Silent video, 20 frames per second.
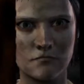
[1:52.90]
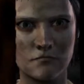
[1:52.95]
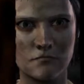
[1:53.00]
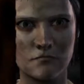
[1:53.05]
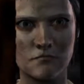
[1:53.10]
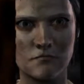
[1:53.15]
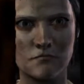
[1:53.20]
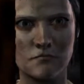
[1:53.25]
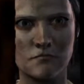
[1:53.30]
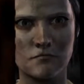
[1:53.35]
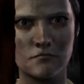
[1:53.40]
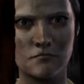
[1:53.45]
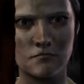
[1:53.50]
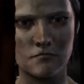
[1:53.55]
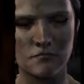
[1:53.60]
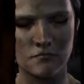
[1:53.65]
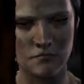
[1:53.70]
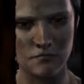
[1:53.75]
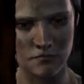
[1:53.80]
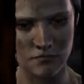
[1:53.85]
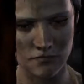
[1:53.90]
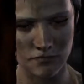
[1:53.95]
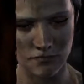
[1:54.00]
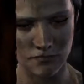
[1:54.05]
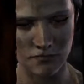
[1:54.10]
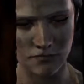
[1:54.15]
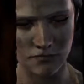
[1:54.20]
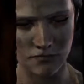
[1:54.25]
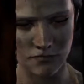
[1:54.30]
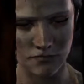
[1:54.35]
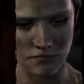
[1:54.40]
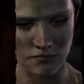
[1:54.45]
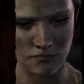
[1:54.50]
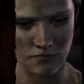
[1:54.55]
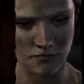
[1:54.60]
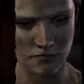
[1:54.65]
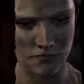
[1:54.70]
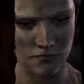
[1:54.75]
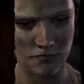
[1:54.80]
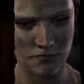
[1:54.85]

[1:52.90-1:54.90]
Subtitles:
(silence)